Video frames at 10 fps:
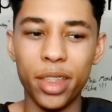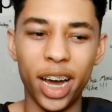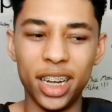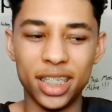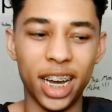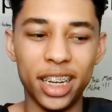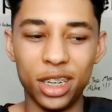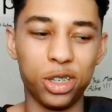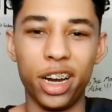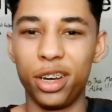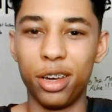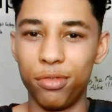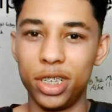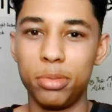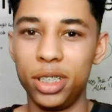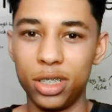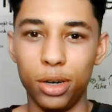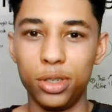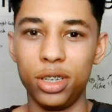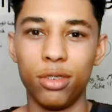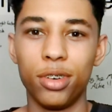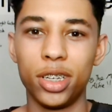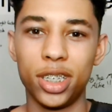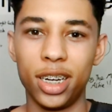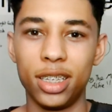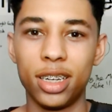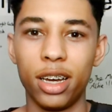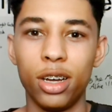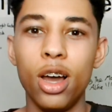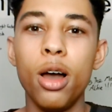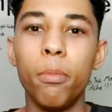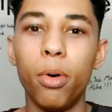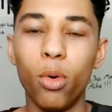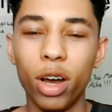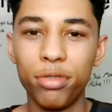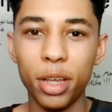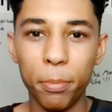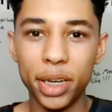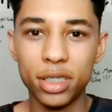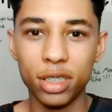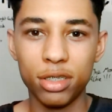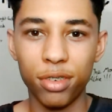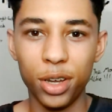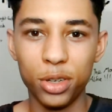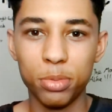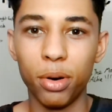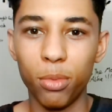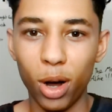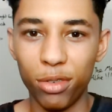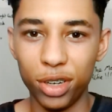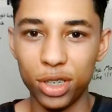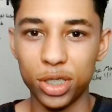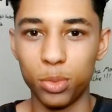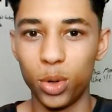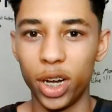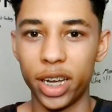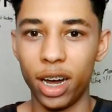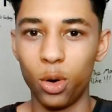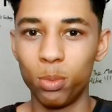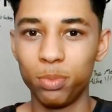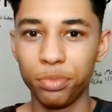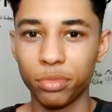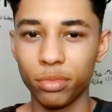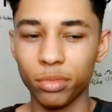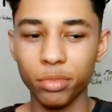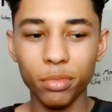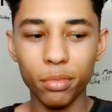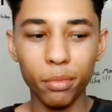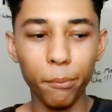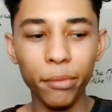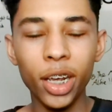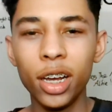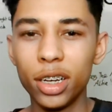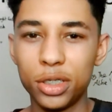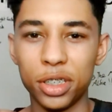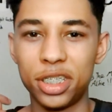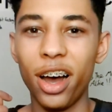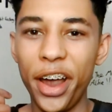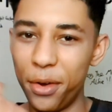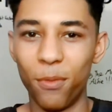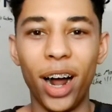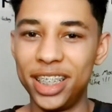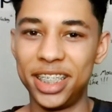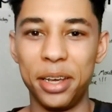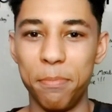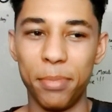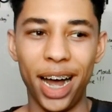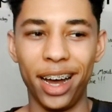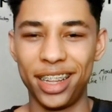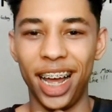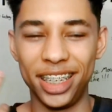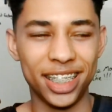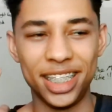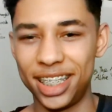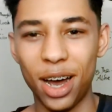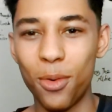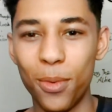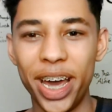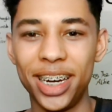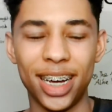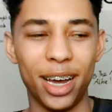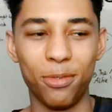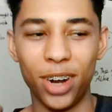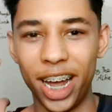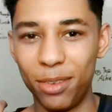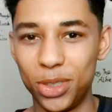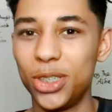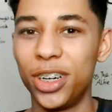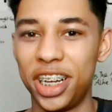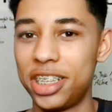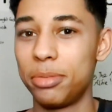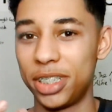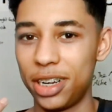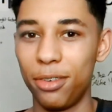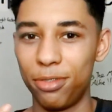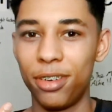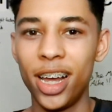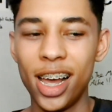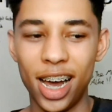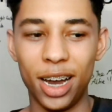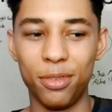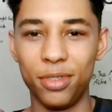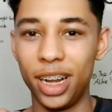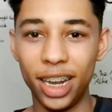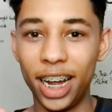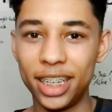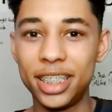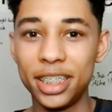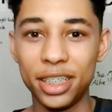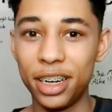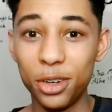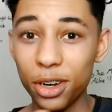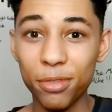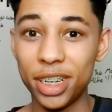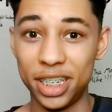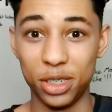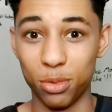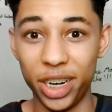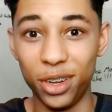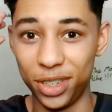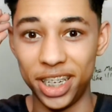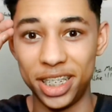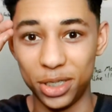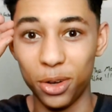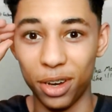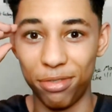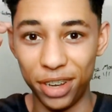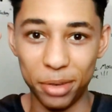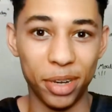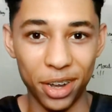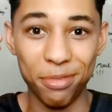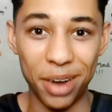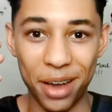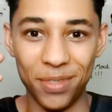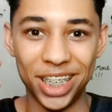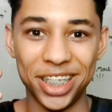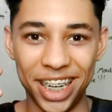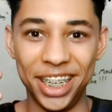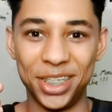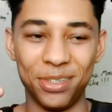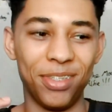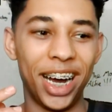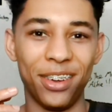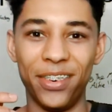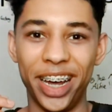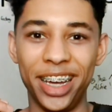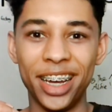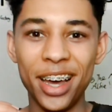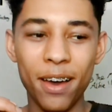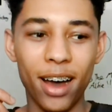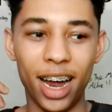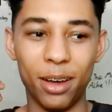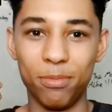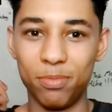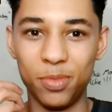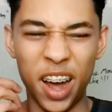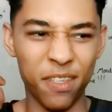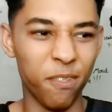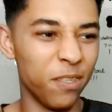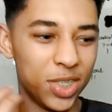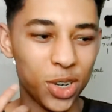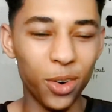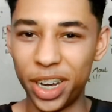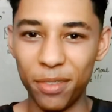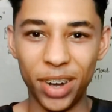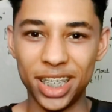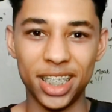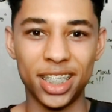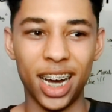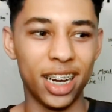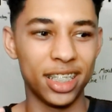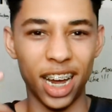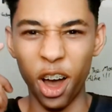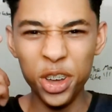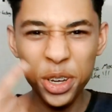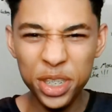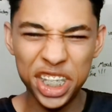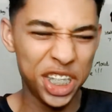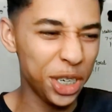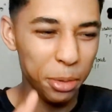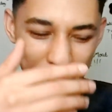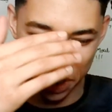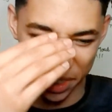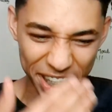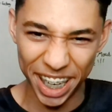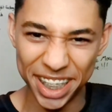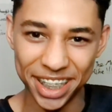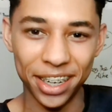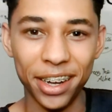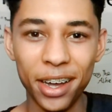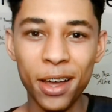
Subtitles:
And it's like they're trying to convince me to go to university. And it's like, but what if the business fails? But what if it doesn't work out? So I started ranting back, like, this is how weird I am, right? I'm talking to myself. Like, none of this is real. This is all a figment of my imagination, by the way. And I'm talking back to this guy and it's like, are you stupid? You're an idiot.